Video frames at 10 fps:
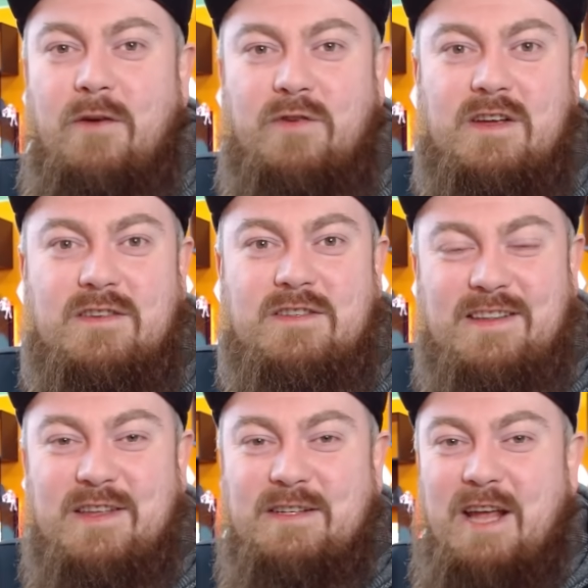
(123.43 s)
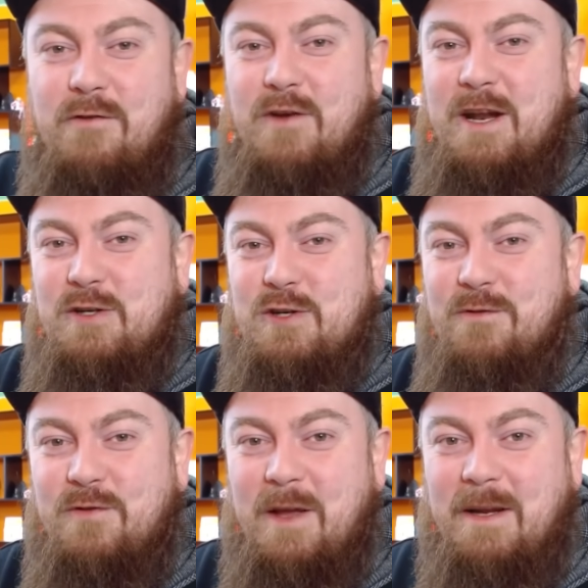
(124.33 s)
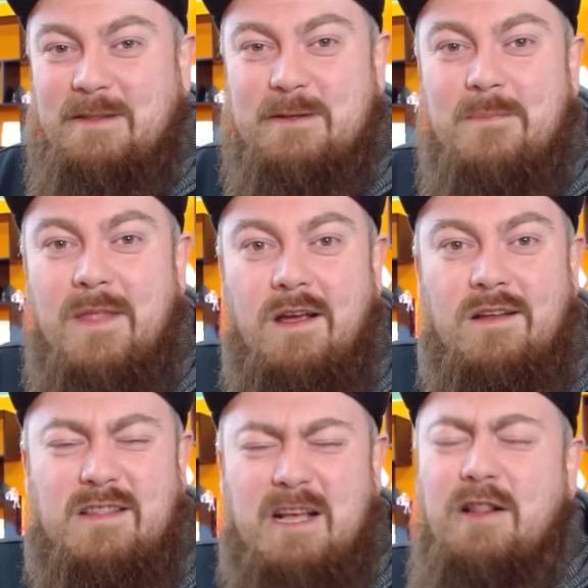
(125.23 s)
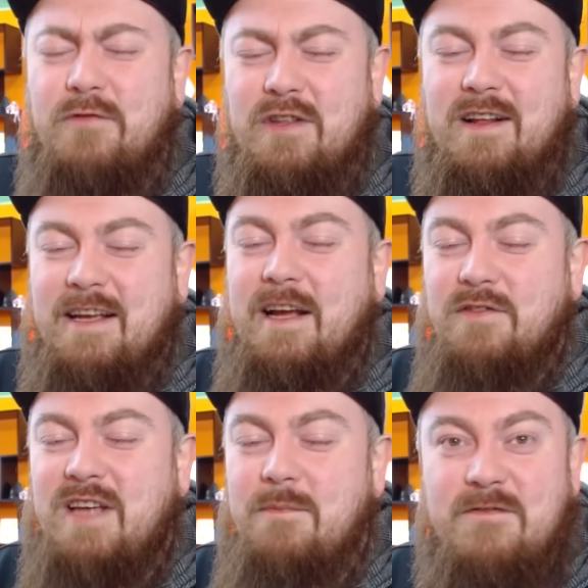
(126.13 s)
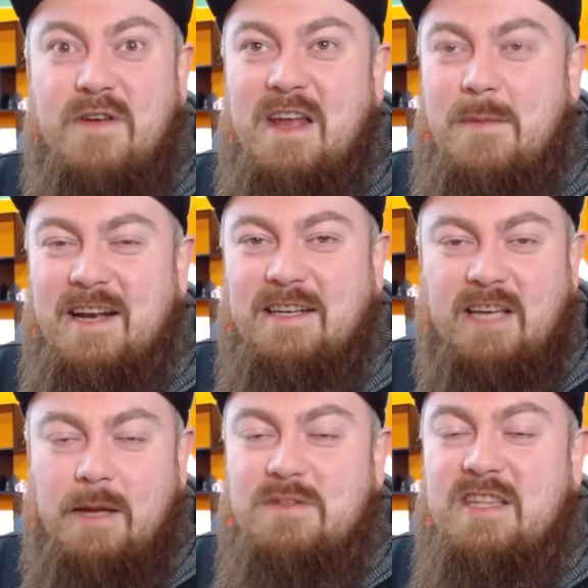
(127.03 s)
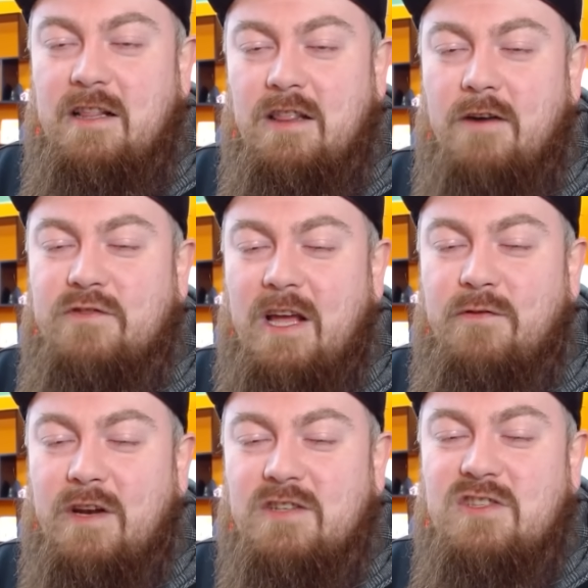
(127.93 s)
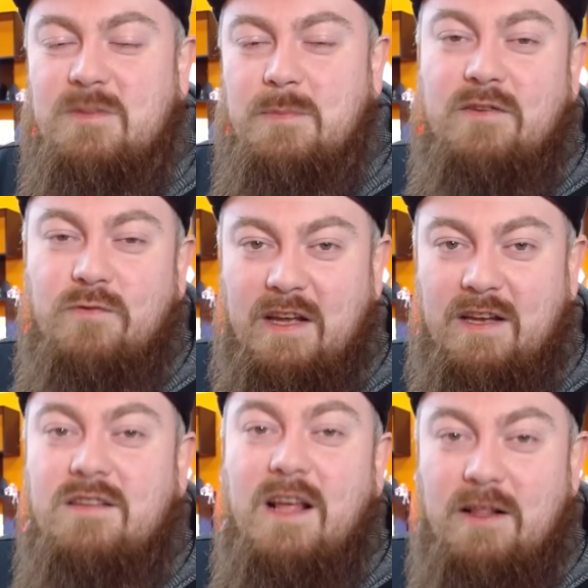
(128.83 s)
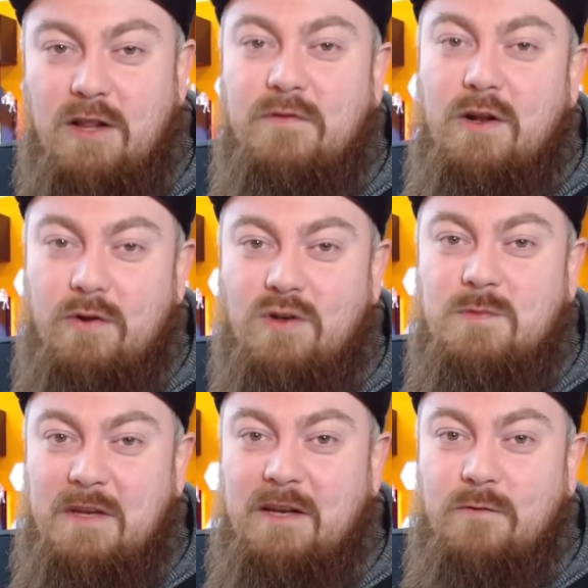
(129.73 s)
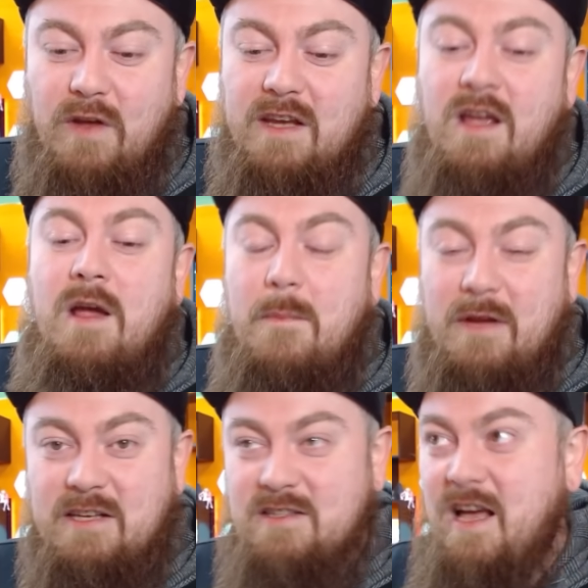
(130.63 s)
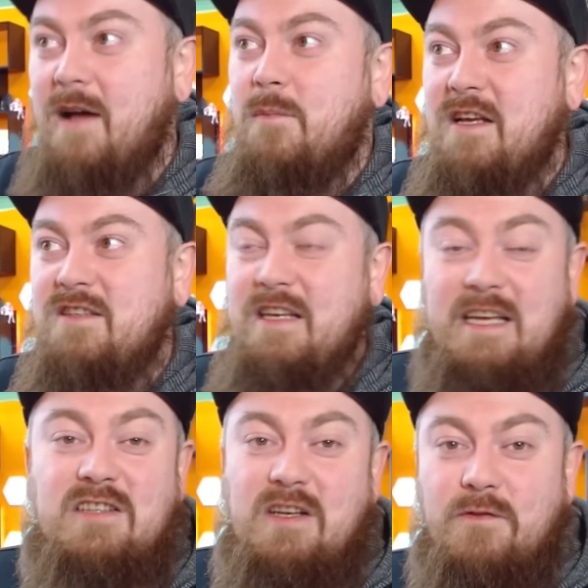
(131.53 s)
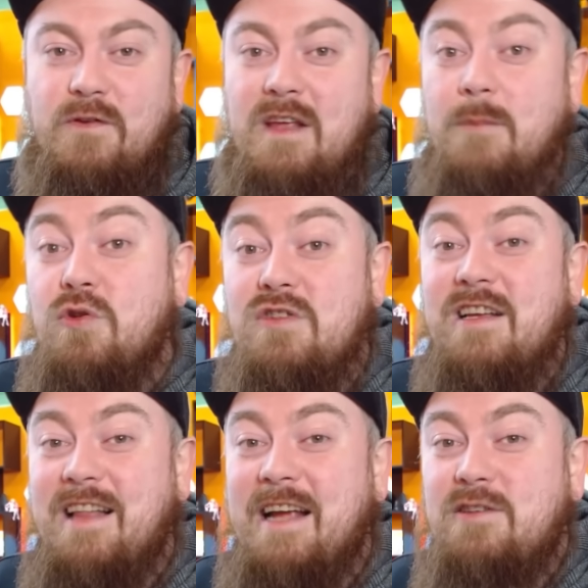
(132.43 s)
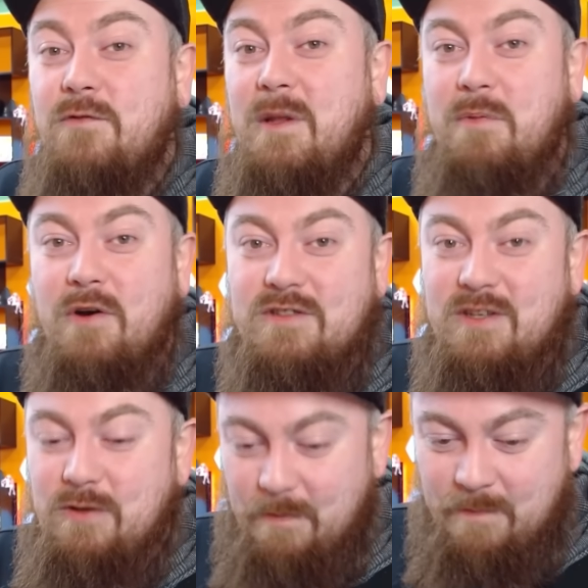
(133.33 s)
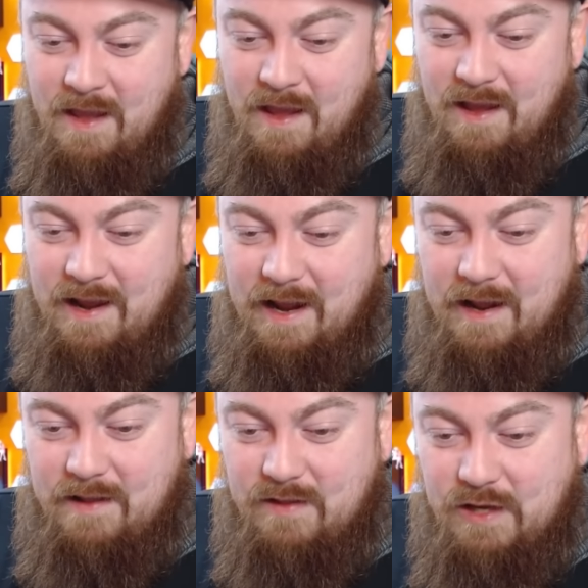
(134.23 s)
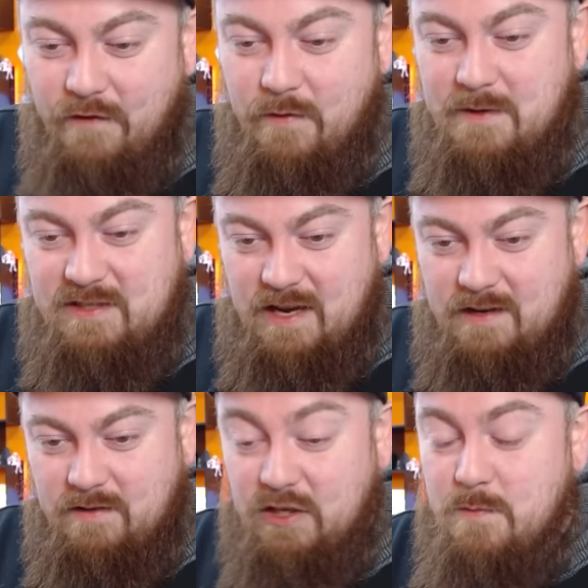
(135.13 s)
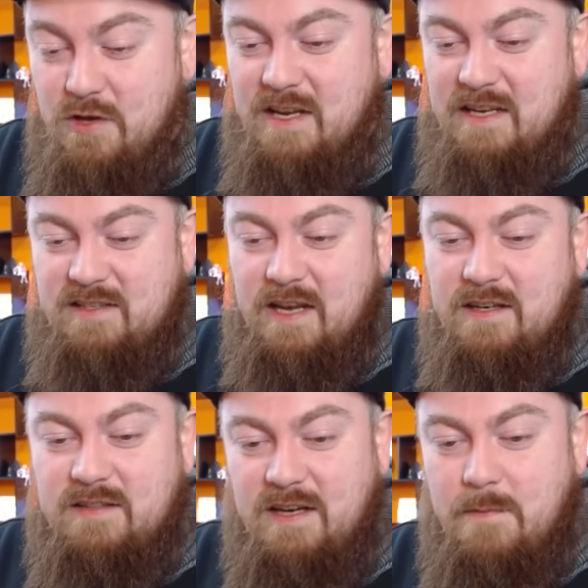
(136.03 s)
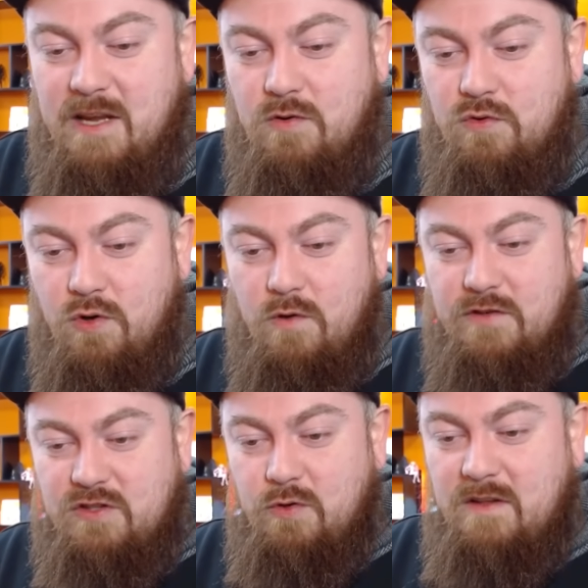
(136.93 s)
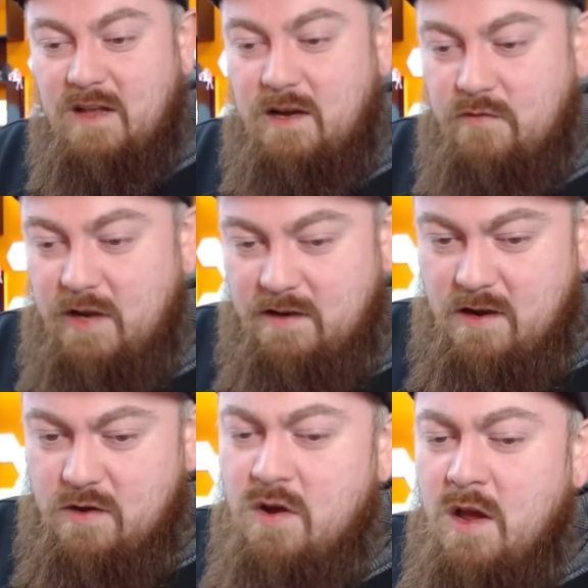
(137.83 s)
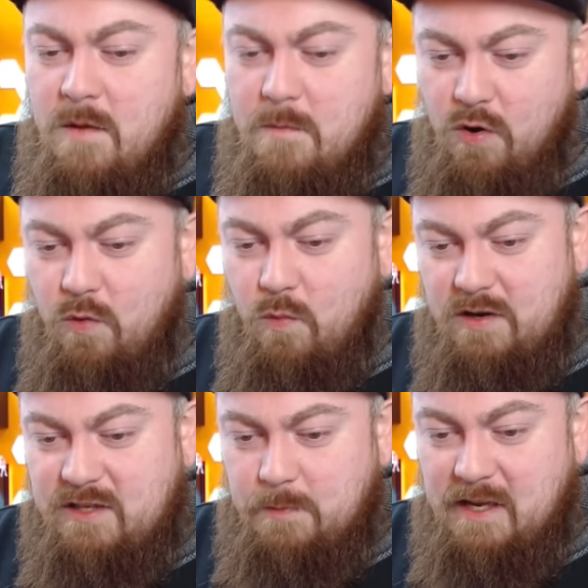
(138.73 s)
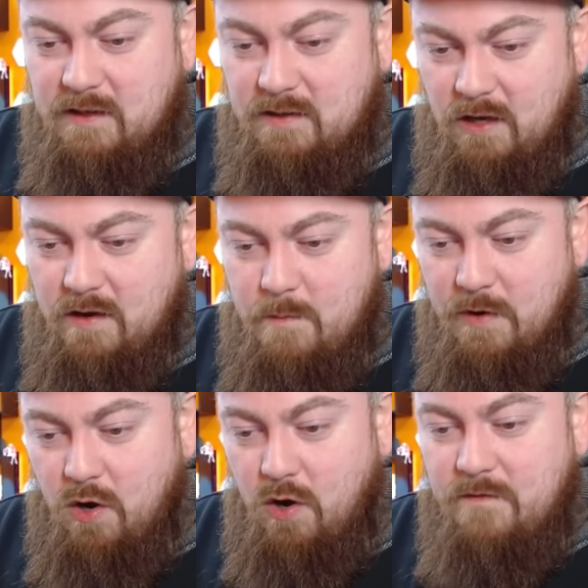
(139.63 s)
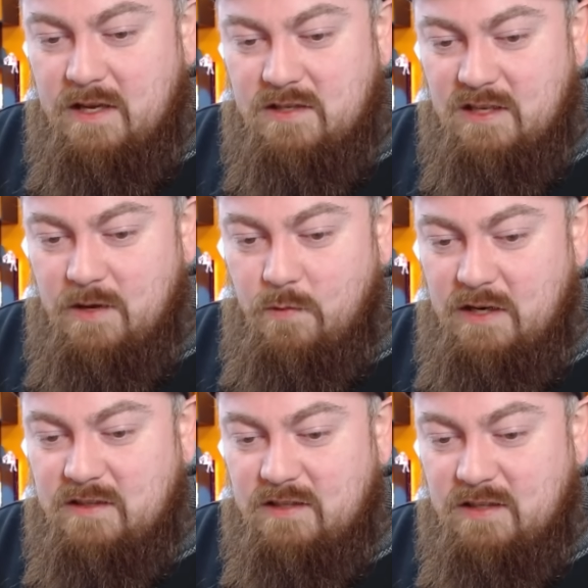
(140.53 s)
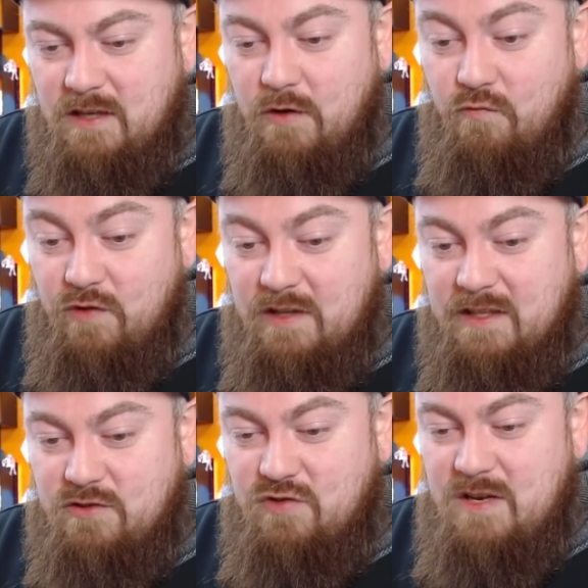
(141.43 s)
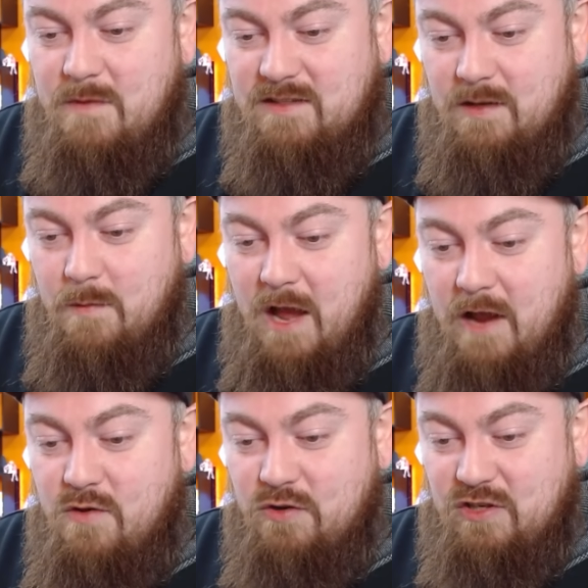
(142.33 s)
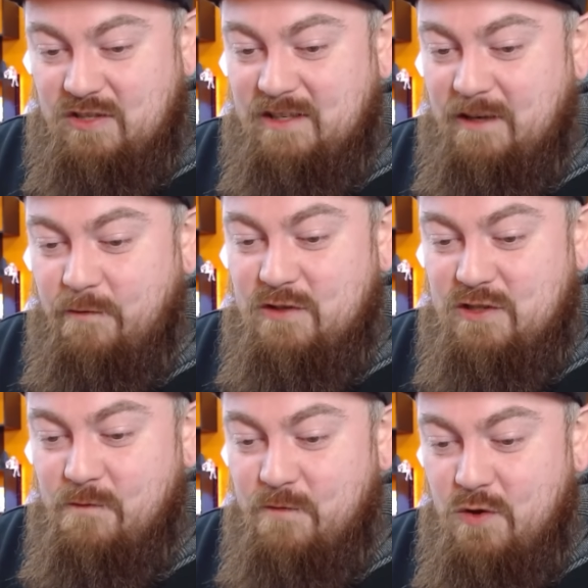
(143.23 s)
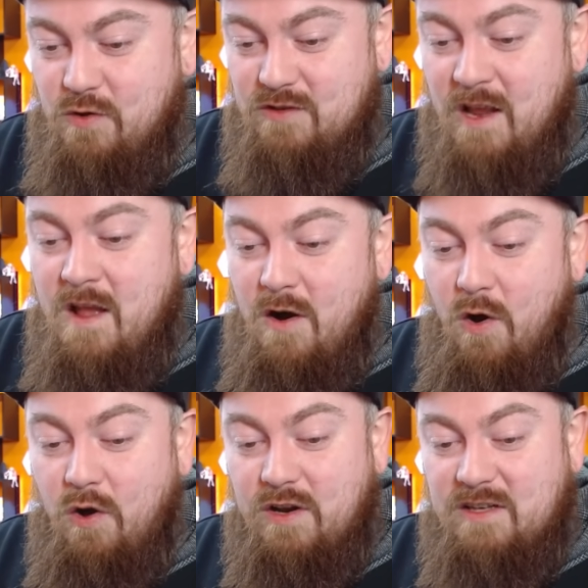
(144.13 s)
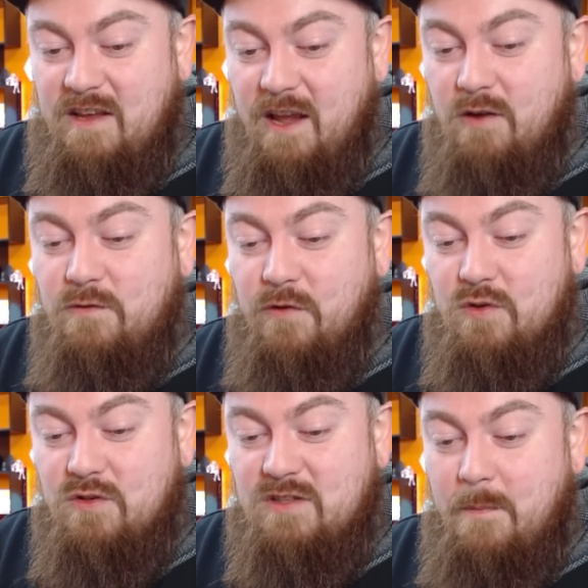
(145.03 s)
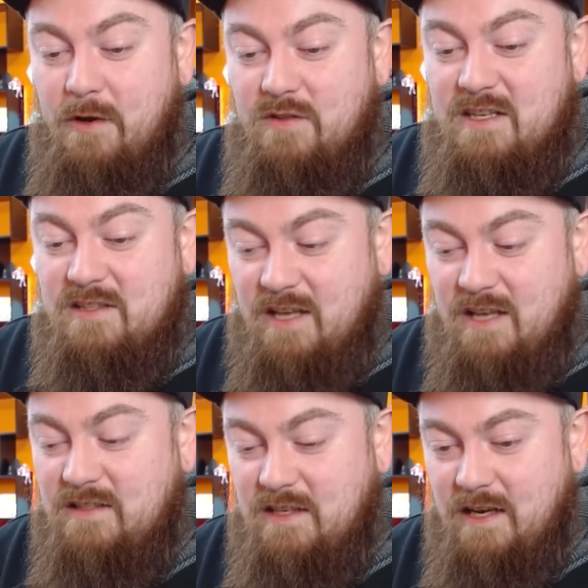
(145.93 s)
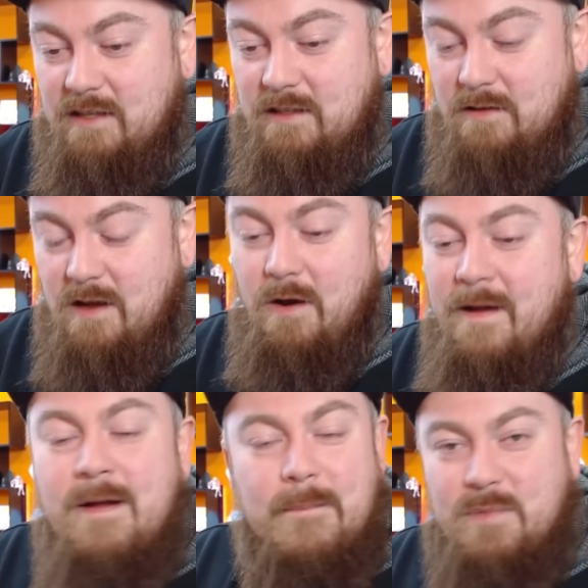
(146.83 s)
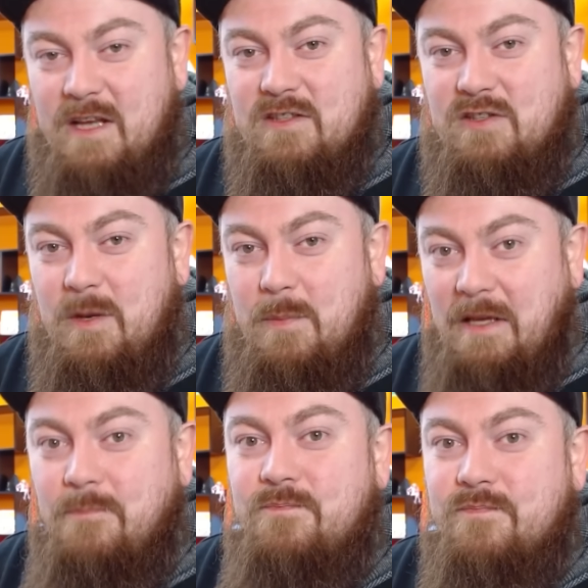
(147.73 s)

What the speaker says: is the definition of things. They love that, like I've said very many times, they love definitions being vague. They love the laws being vague because that makes it easier for them to selectively prosecute. The Community Secretary, Michael Gove, is doing that right now. More work is being done, but obviously we need to target real extremism and not just a difference of views, honestly held views about these things, he added. No, there's going to be...